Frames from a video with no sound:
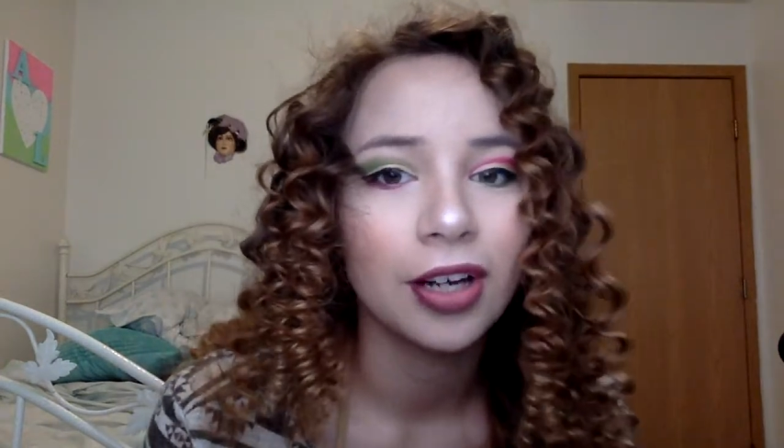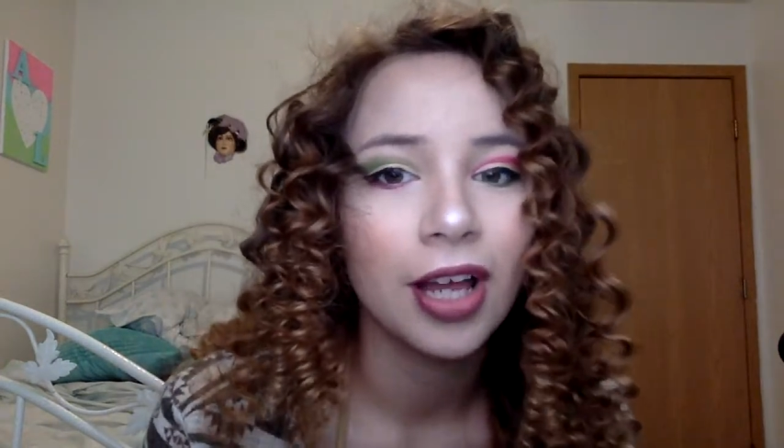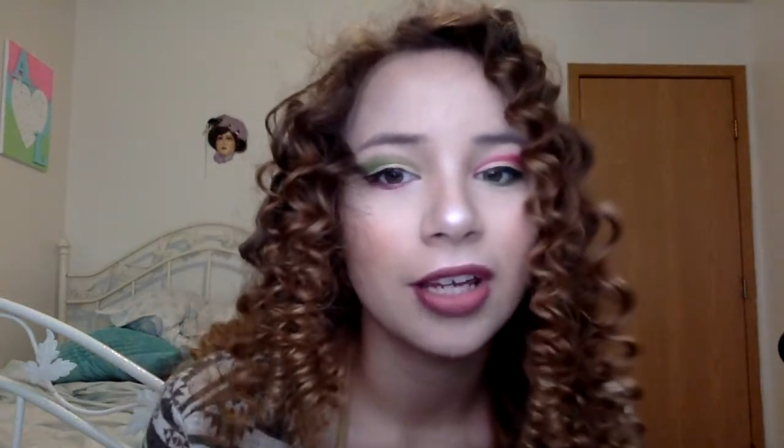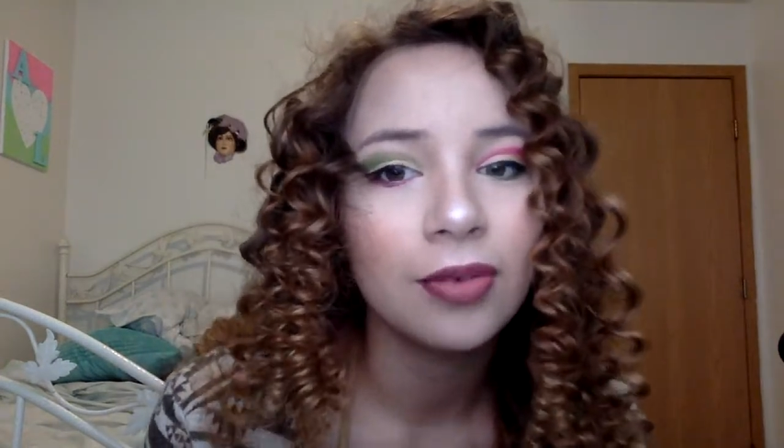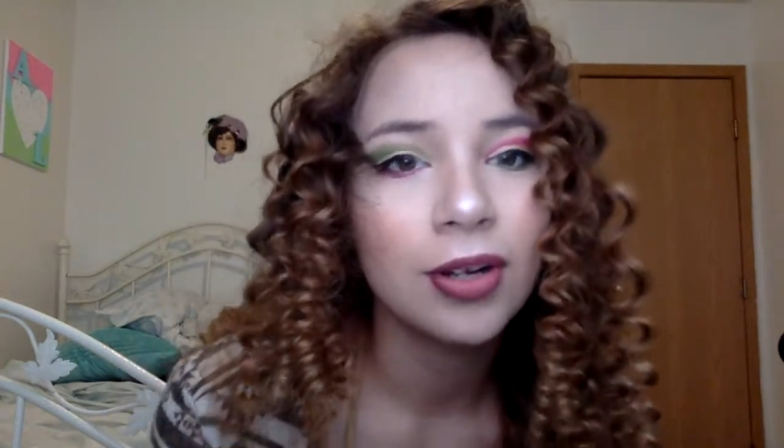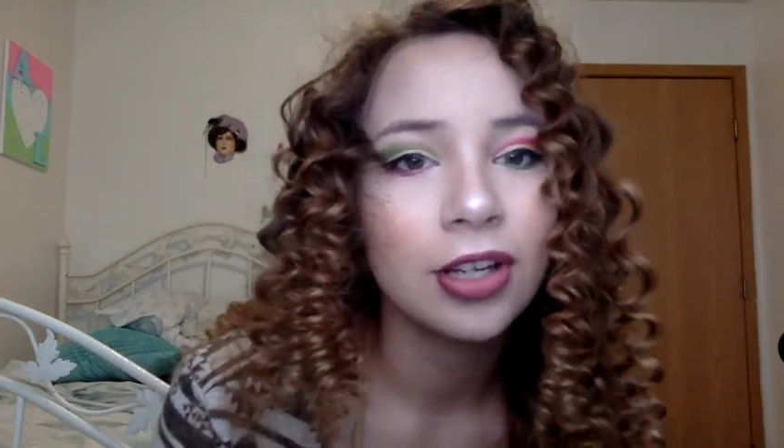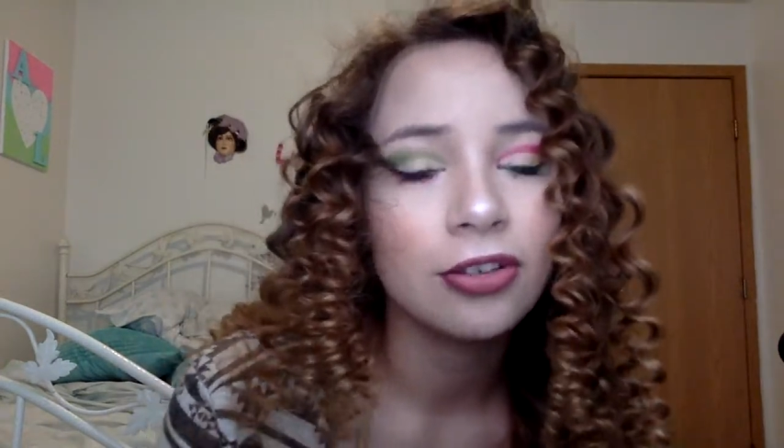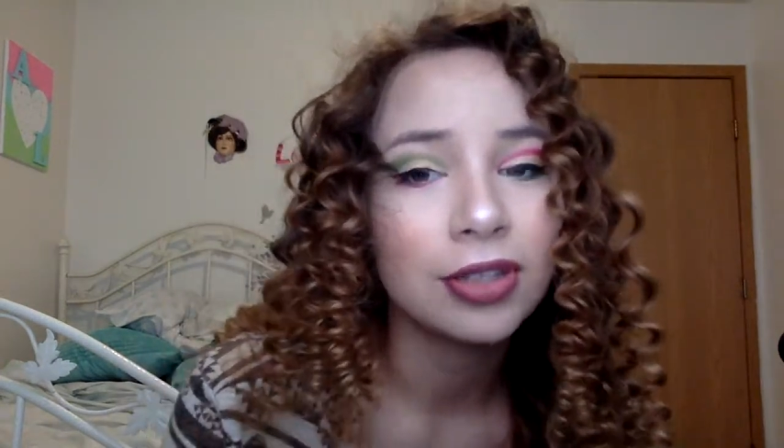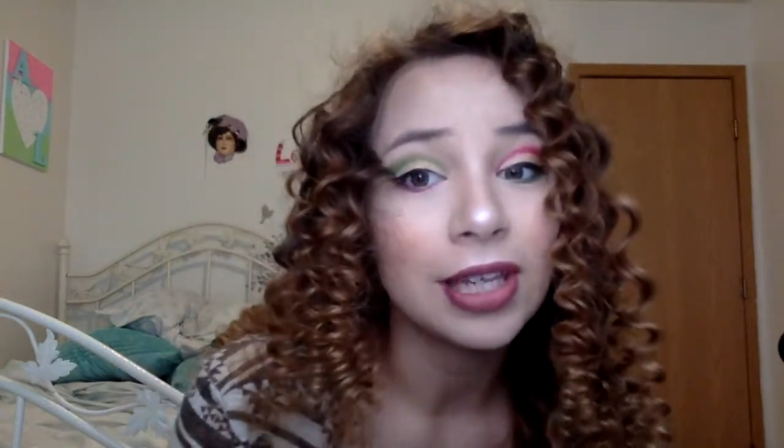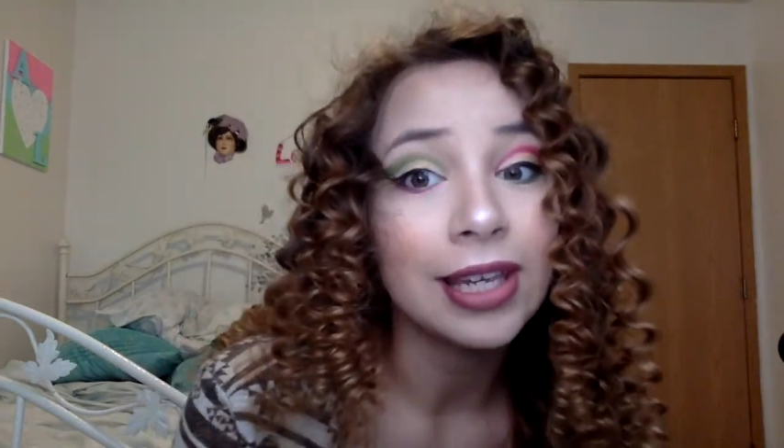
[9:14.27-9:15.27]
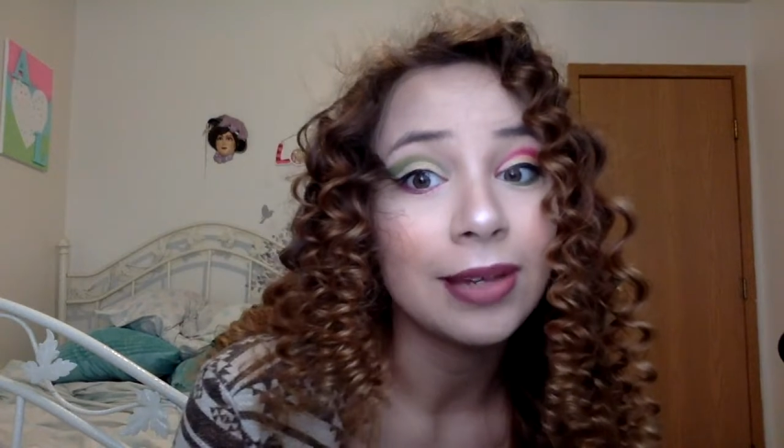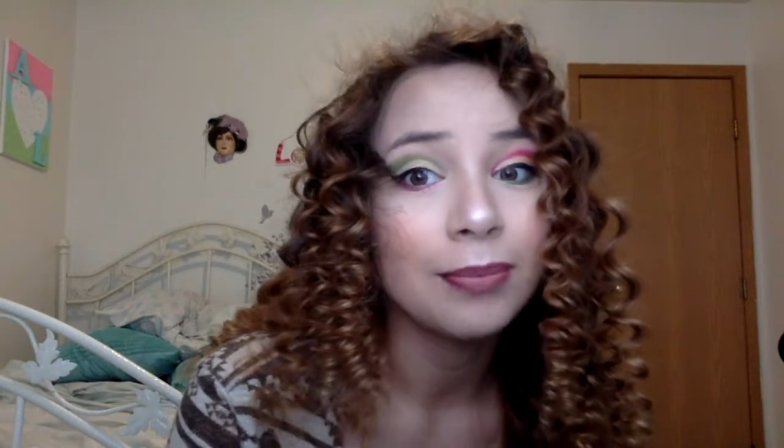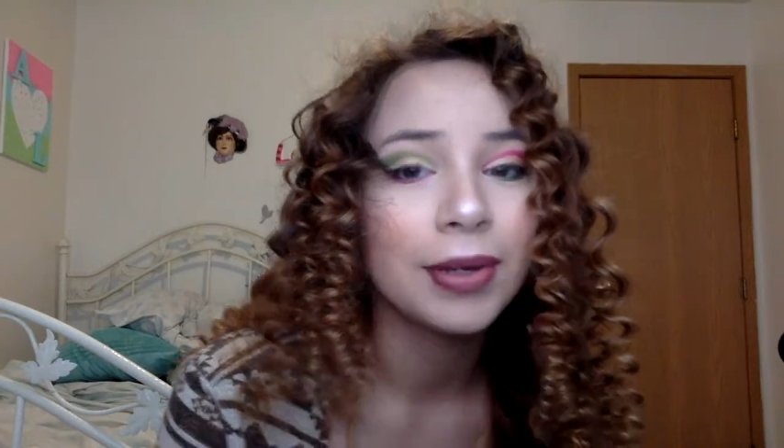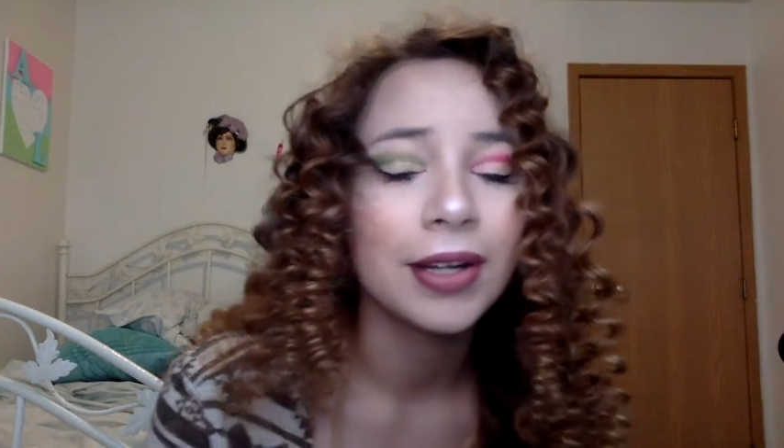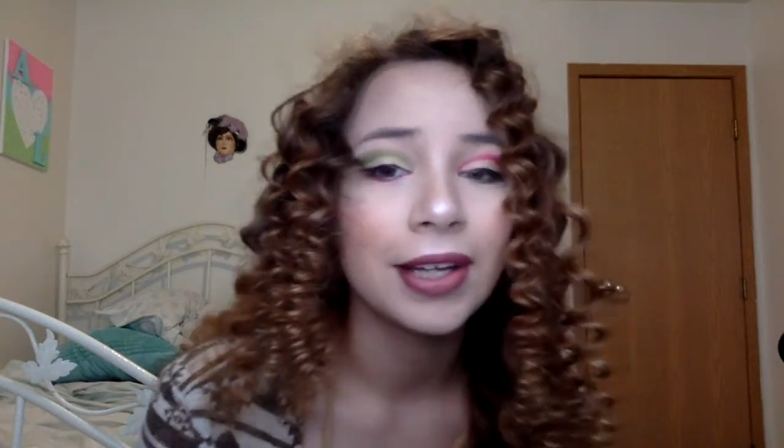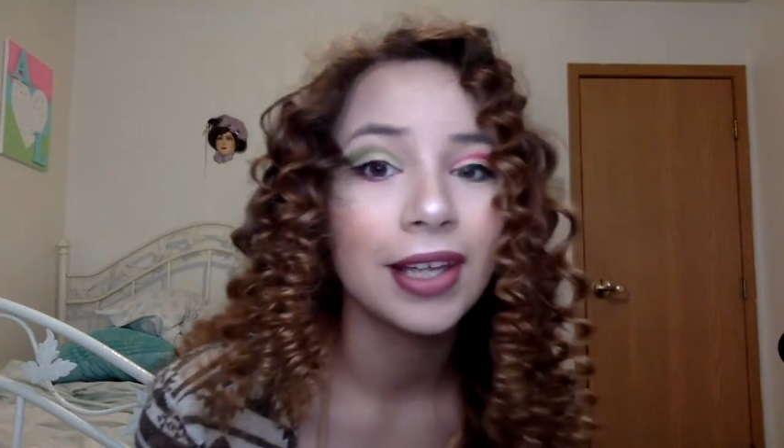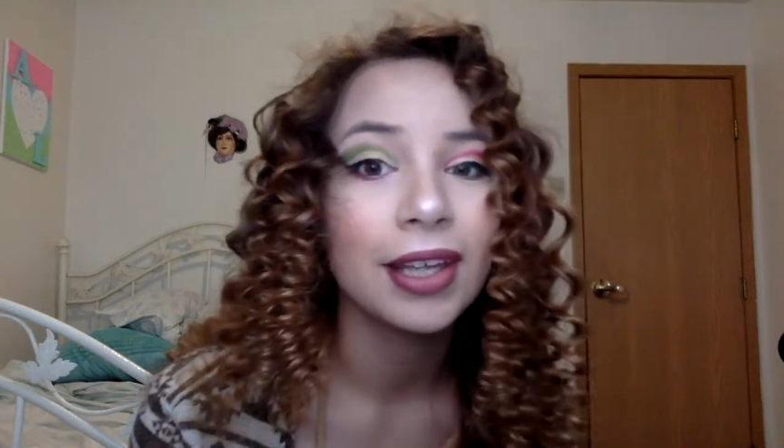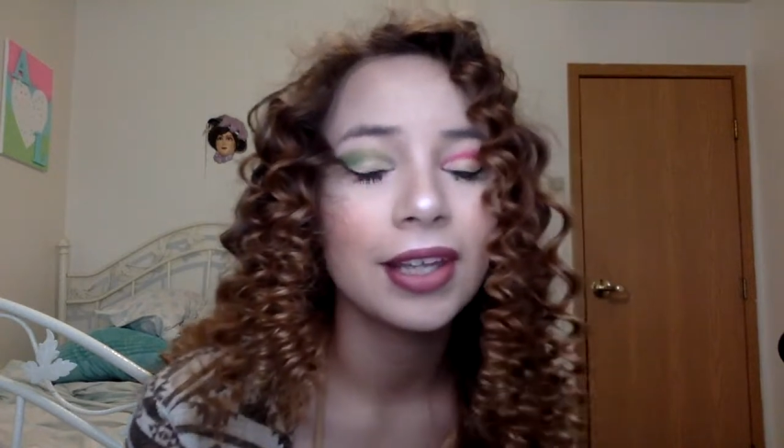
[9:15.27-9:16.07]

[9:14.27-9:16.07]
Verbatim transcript: I didn't want to use heat, but